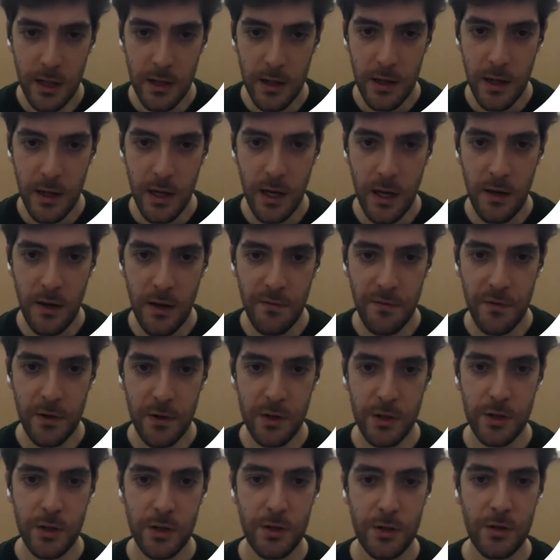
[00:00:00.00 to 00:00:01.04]
something like
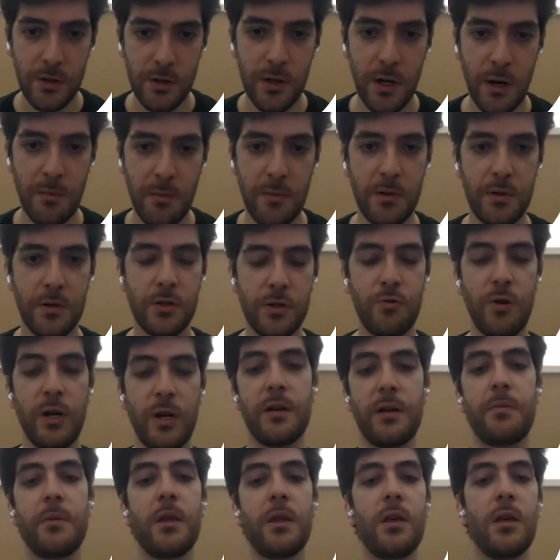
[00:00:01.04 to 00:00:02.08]
that, version
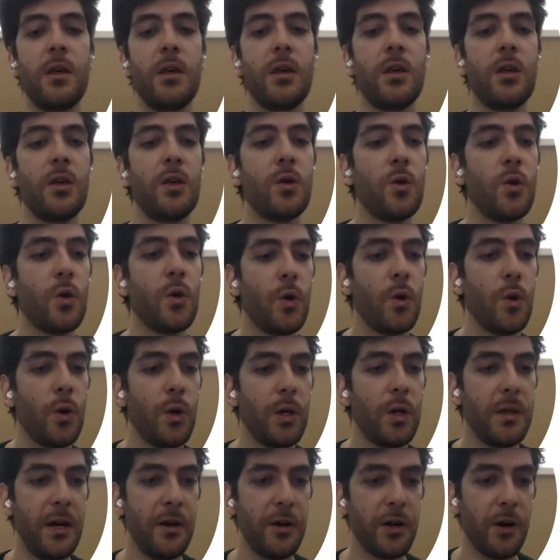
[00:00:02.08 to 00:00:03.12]
number string.
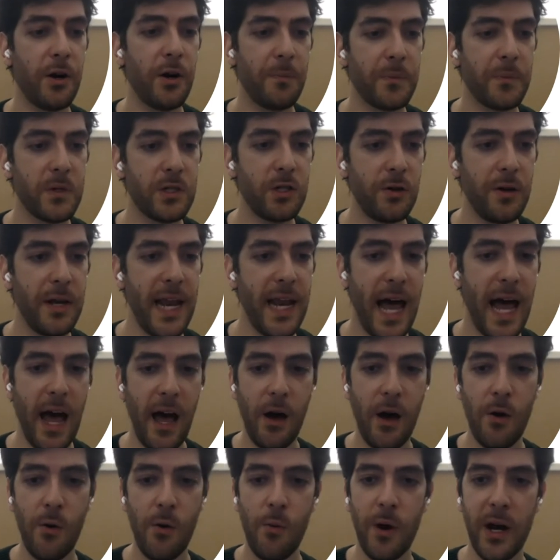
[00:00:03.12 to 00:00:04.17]
There you go.
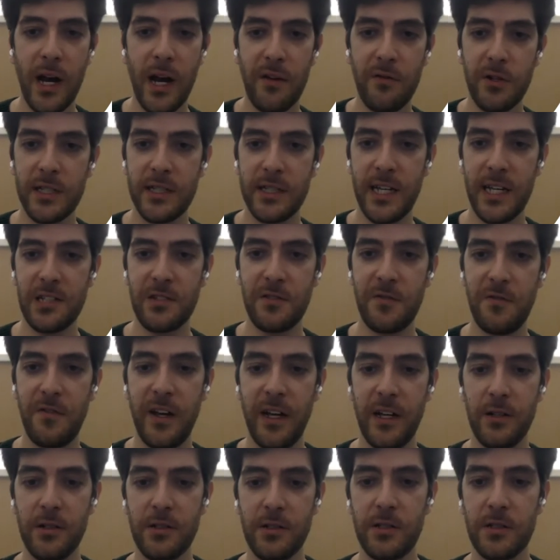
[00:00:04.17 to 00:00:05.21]
So now whenever
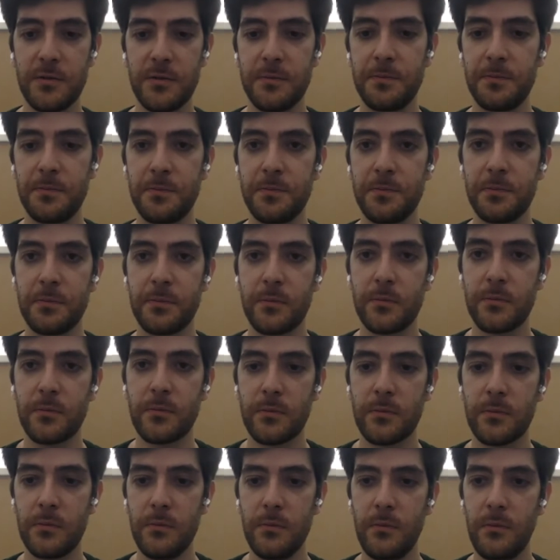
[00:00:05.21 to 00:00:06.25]
the test fails,
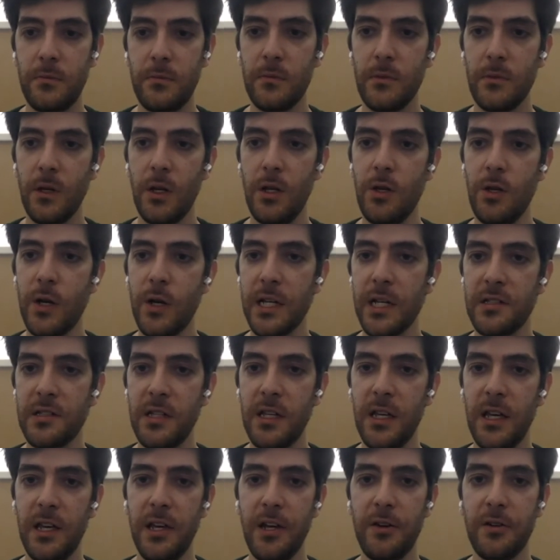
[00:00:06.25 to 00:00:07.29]

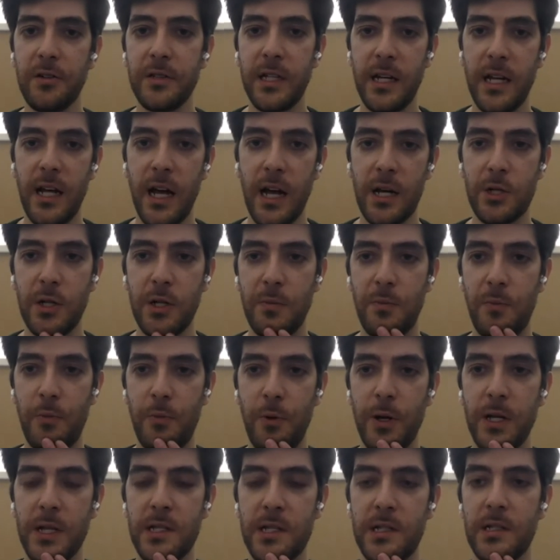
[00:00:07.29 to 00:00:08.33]
you can see here that it
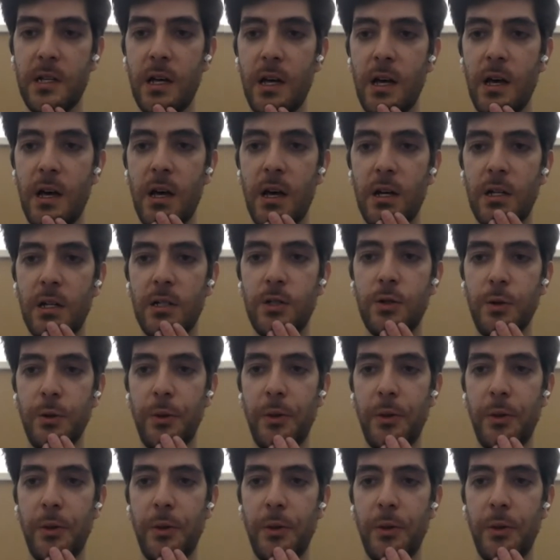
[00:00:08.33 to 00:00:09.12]
actually prints